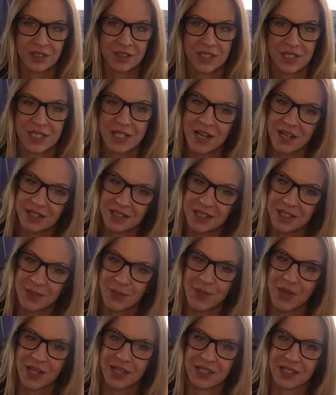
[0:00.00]
Detoxing the
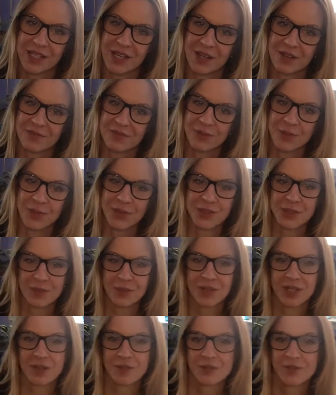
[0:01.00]
Body and Health for
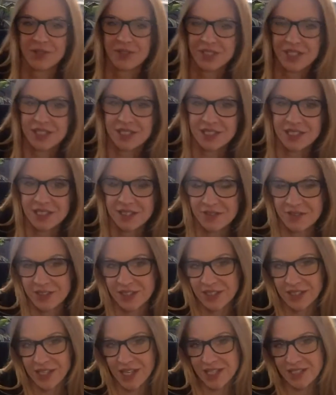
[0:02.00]
Multiple Chemical Sensitivity
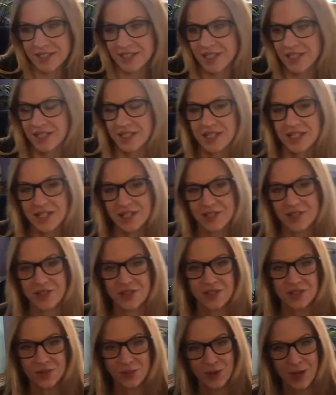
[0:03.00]
in the last 10
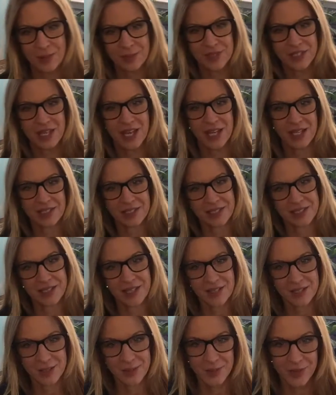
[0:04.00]
years, website,
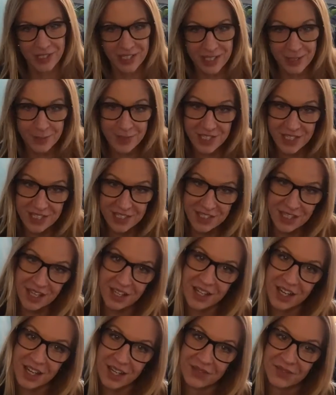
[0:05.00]

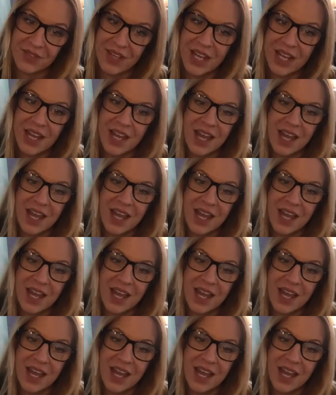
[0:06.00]
detoxbodymcs.com,